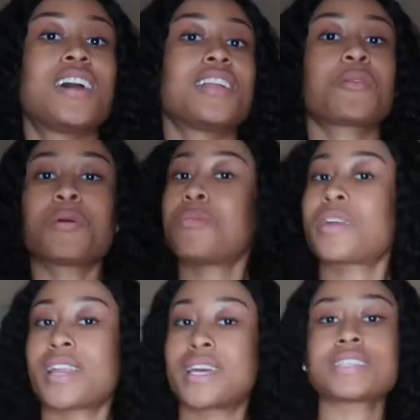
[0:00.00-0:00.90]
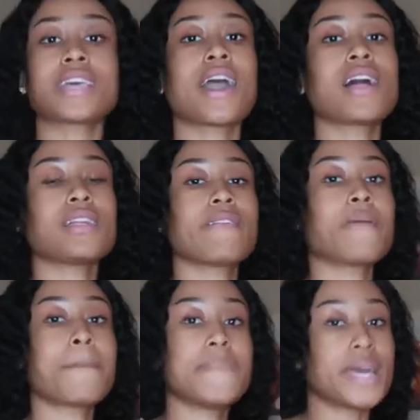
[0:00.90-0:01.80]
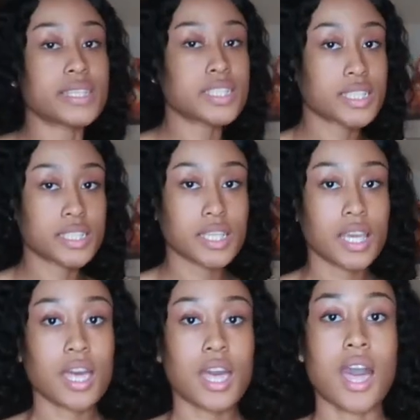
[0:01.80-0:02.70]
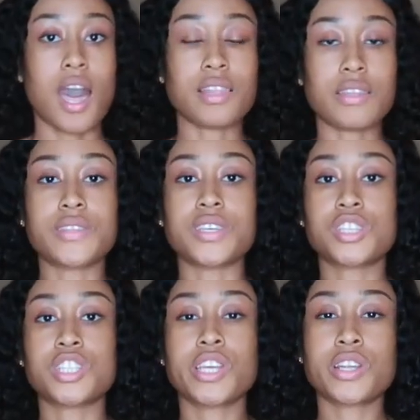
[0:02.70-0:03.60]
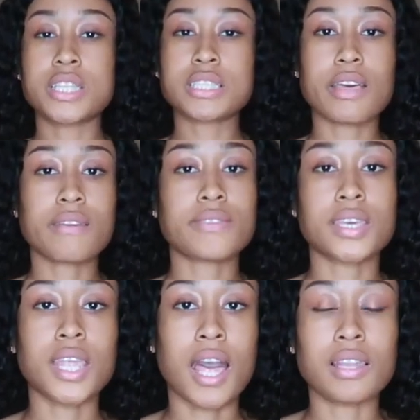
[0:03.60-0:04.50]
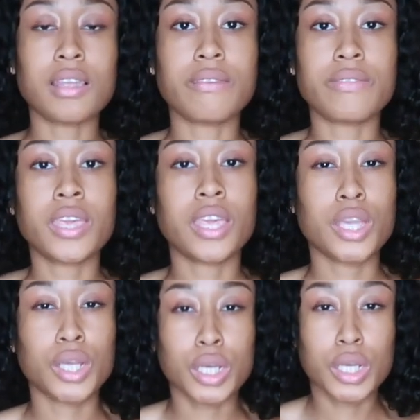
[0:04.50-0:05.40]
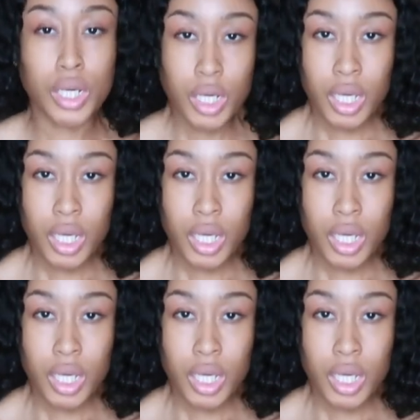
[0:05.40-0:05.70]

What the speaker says: Like, what more can I say? I love the mesh. I love the sheerness of it. I love here.